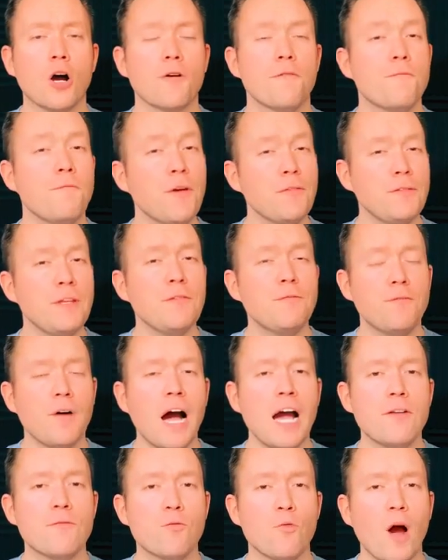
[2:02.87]

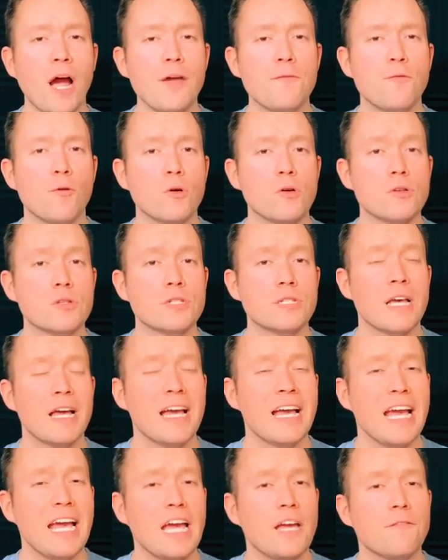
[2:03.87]
fifty-five rifles
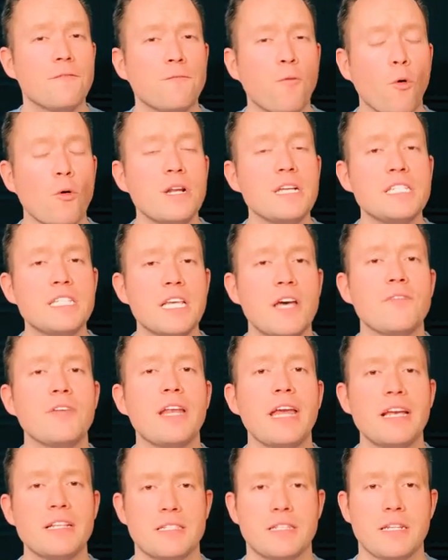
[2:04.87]
in forty-seven
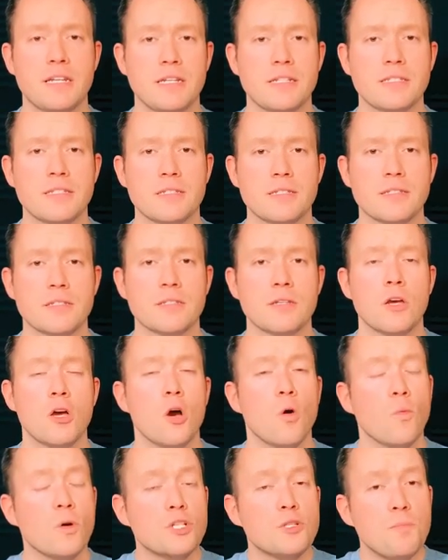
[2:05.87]
incidences,
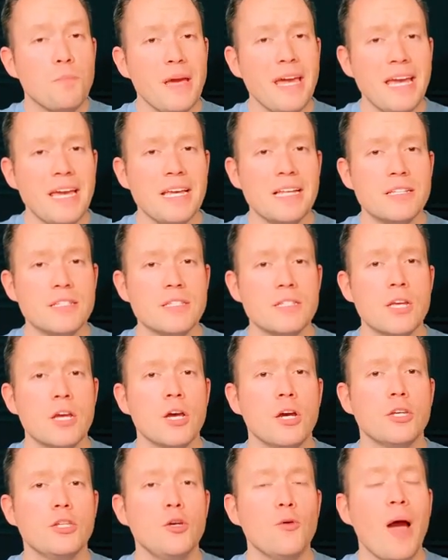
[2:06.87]
which means
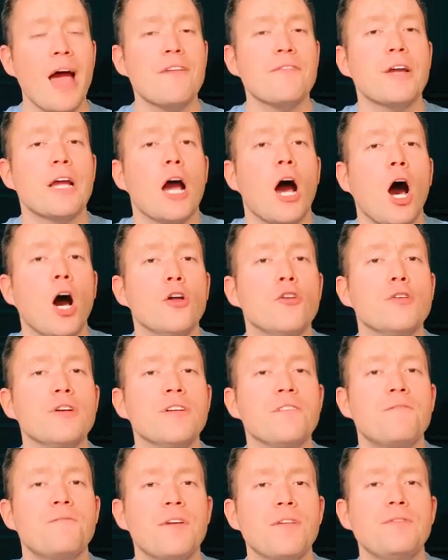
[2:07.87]
you have a one
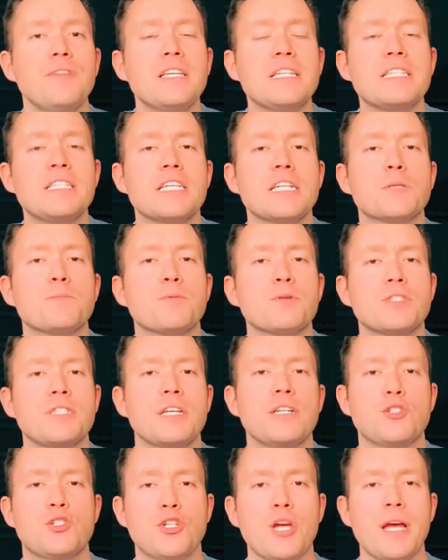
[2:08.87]
hundred fifty-six
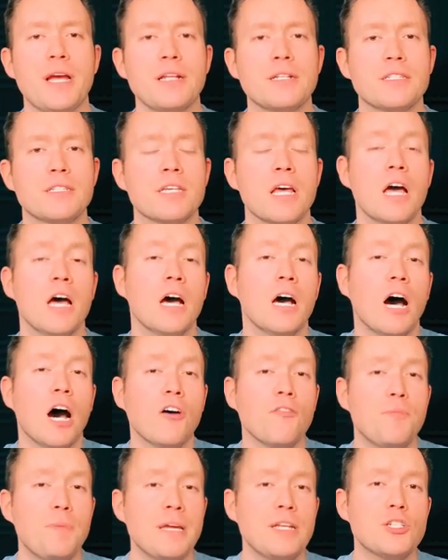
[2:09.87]
percent chance
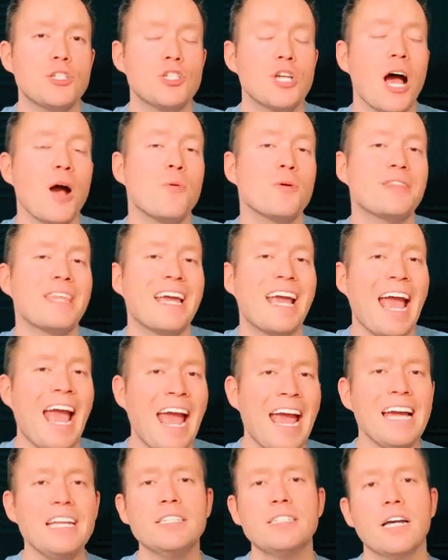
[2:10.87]
of being shot with a
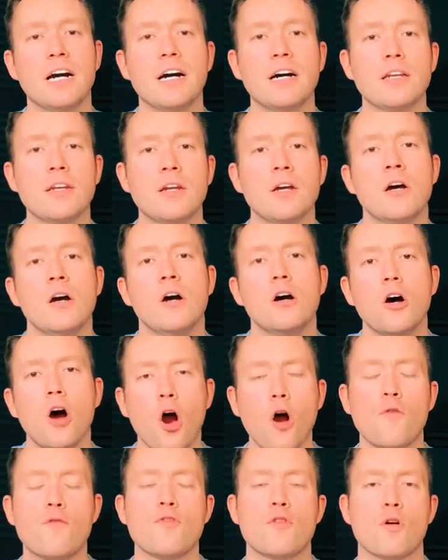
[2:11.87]
handgun
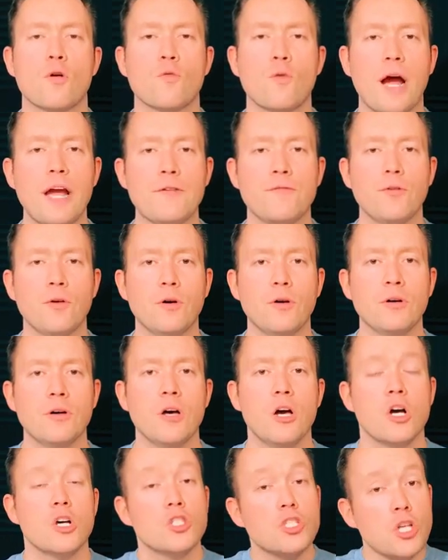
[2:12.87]
over a rifle.
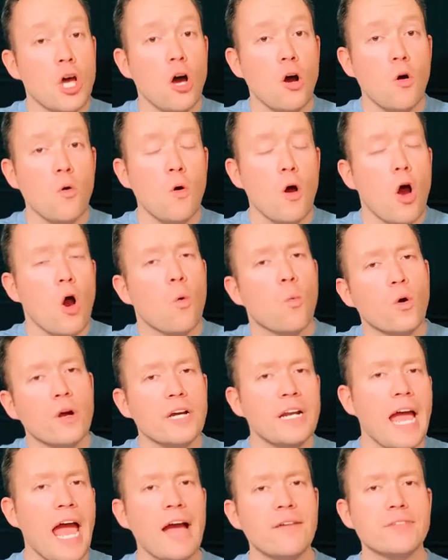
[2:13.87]
So we're going
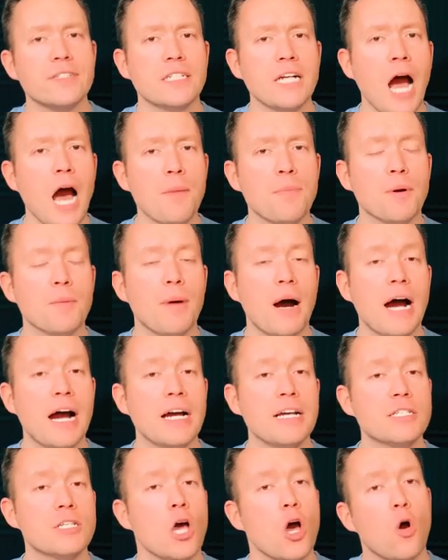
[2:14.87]
to have to
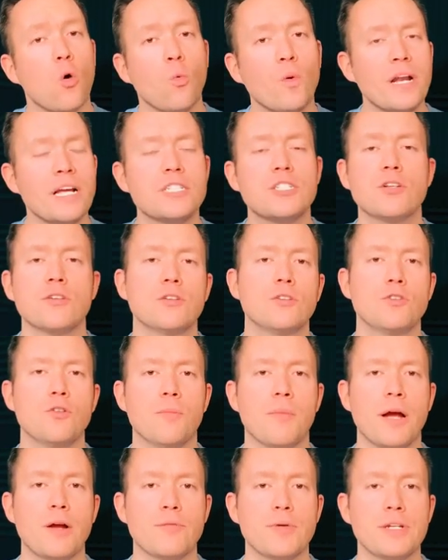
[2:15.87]
compromise when I started doing
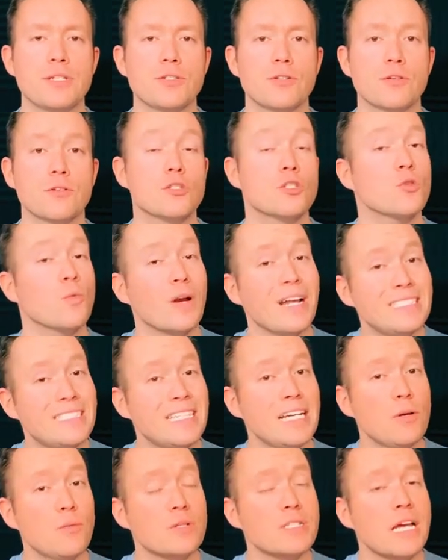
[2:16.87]
my research. So what I
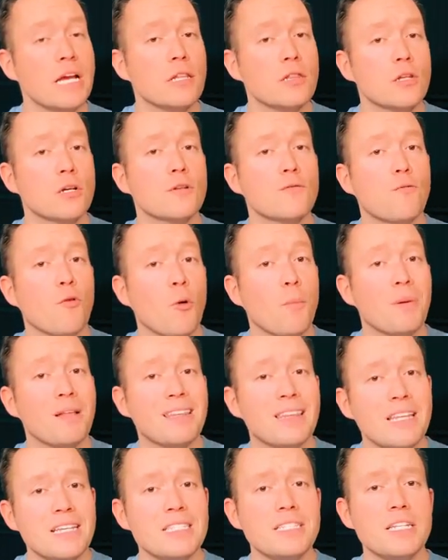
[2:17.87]
did was I looked for
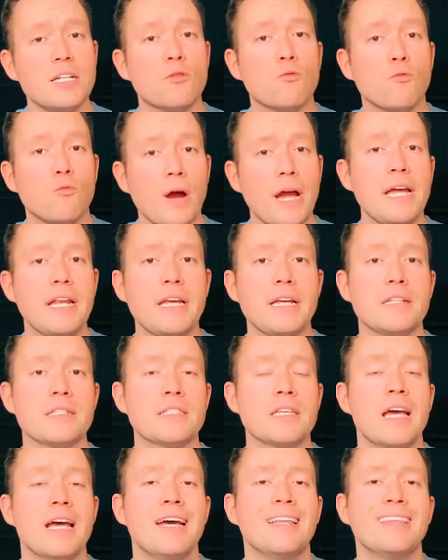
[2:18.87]
ballistic ratings
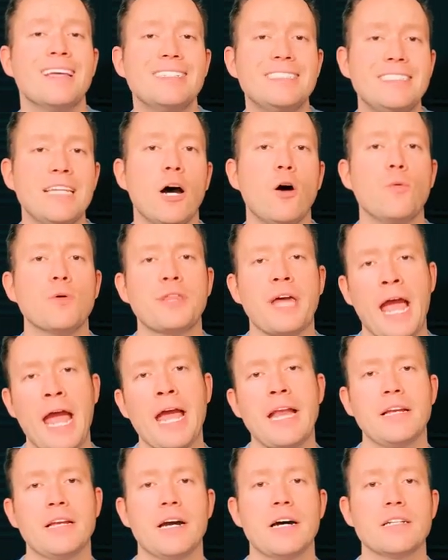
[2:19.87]
that dealt with
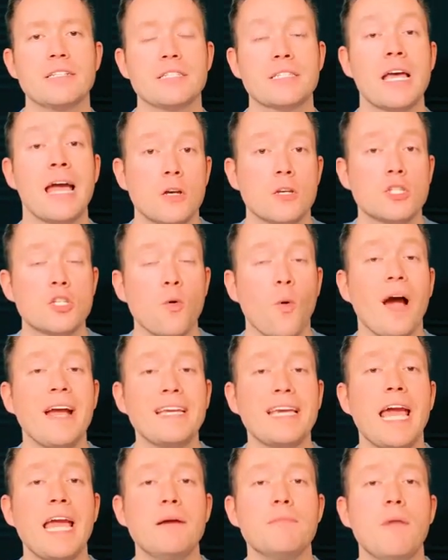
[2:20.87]
handguns. So I
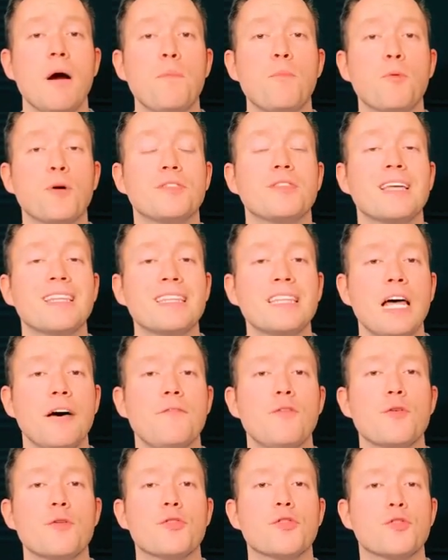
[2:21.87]
came up with the
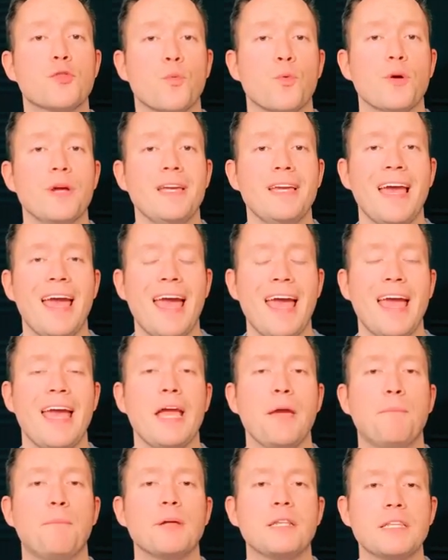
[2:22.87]
Level three A
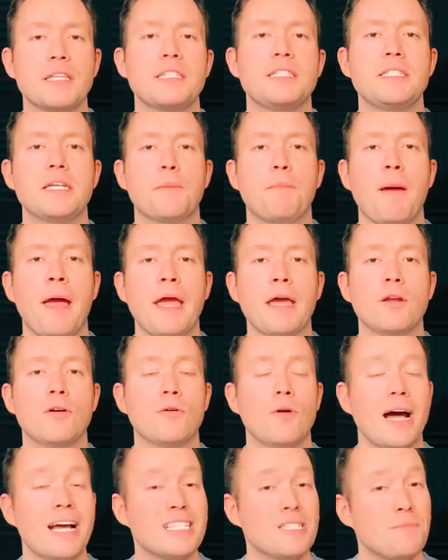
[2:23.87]
ballistic panel
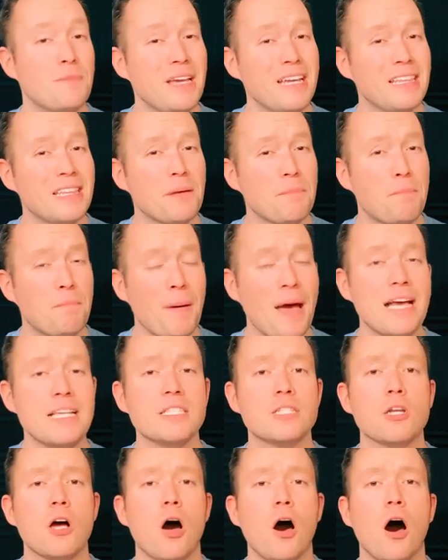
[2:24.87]
as being the
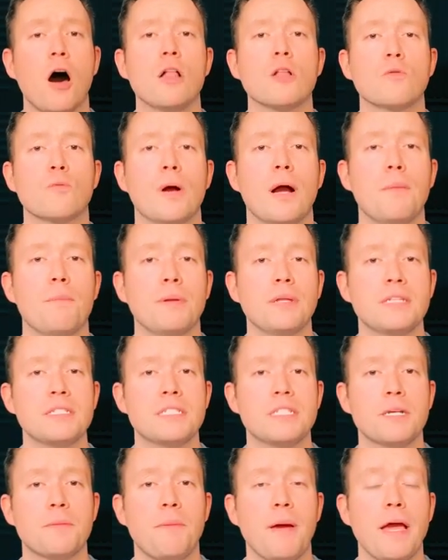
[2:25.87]
best all-around
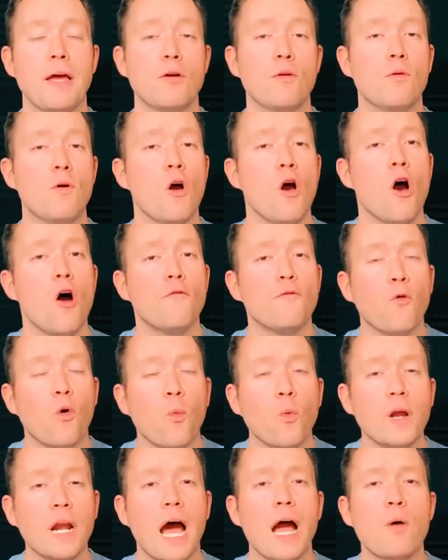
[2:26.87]
ballistic panel for
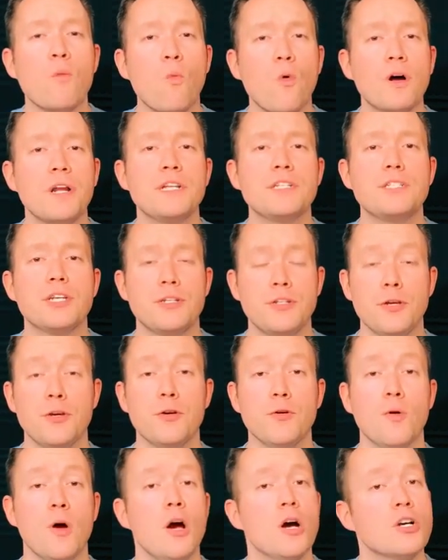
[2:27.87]
what I wanted to
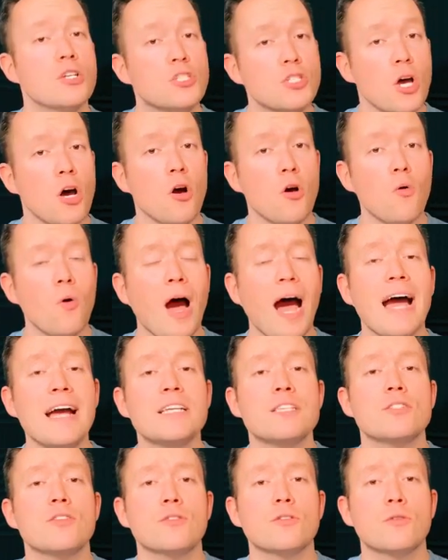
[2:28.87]
do. So I
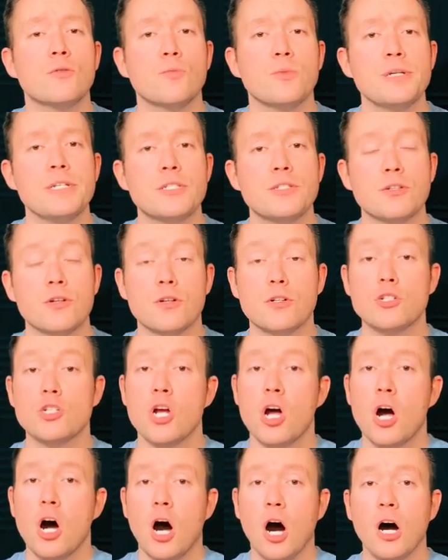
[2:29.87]
started to research
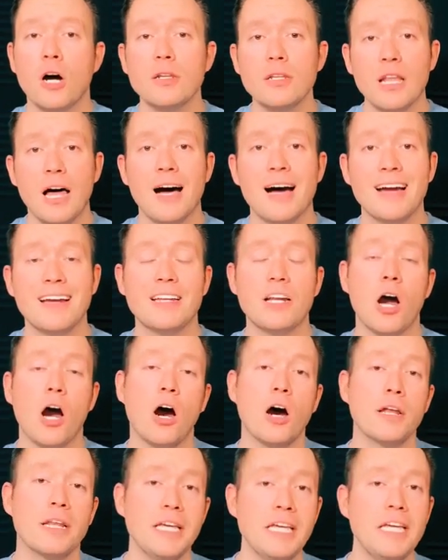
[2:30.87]
online
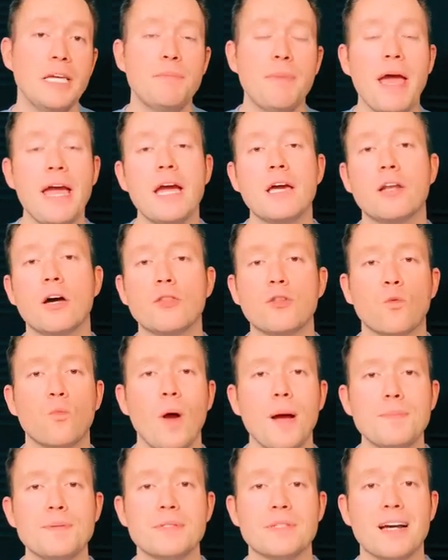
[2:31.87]
on eBay and other
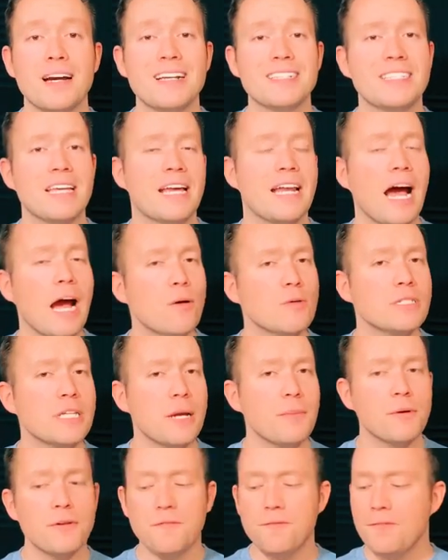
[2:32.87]
websites, and I was
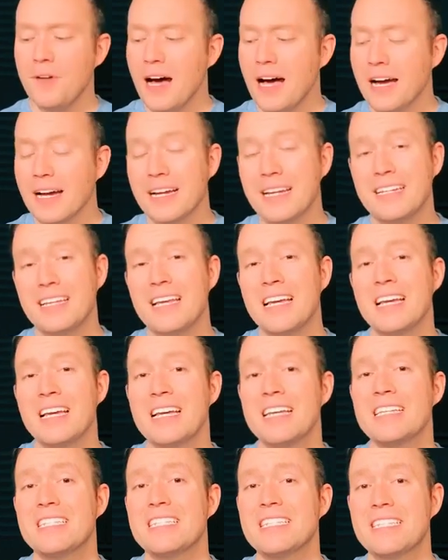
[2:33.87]
able to find
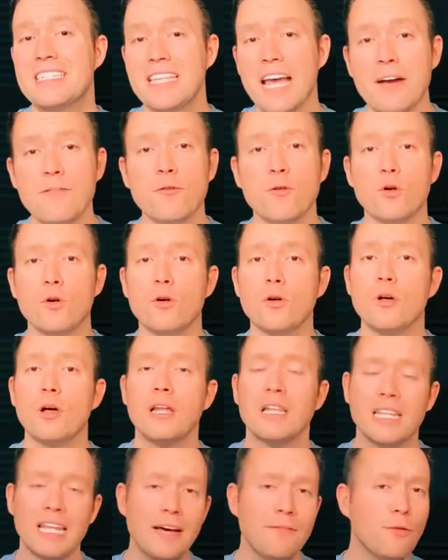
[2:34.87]
several
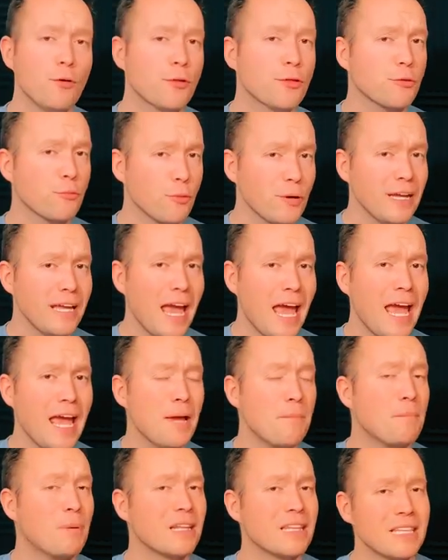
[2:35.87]
Level three A
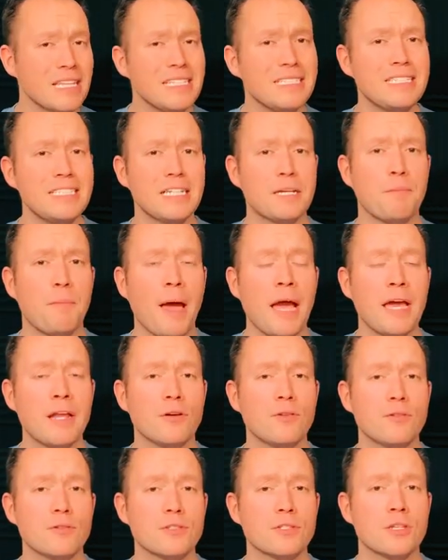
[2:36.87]
ballistic
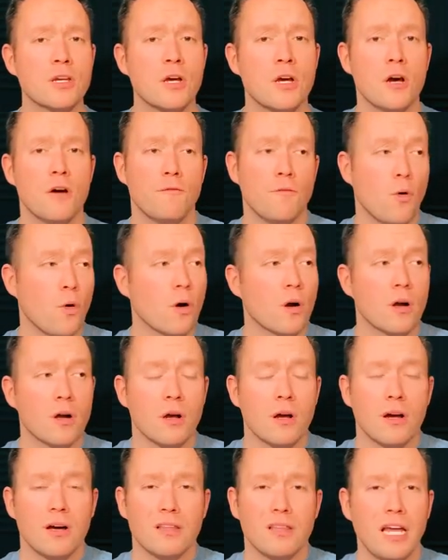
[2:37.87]
panels
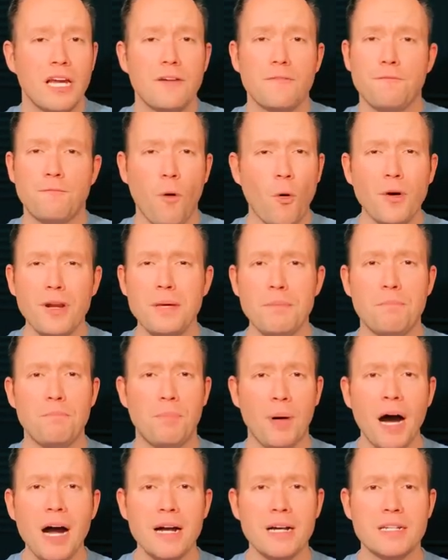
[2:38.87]
for like forty
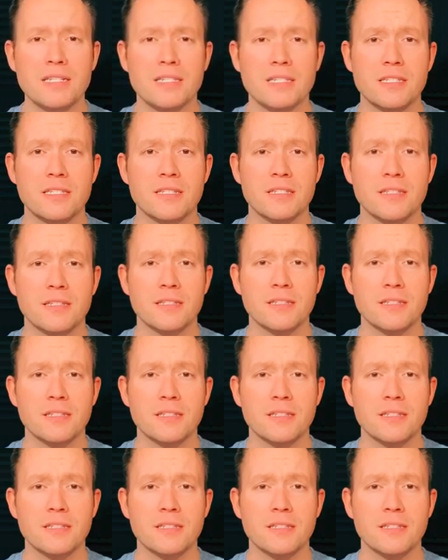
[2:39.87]
bucks.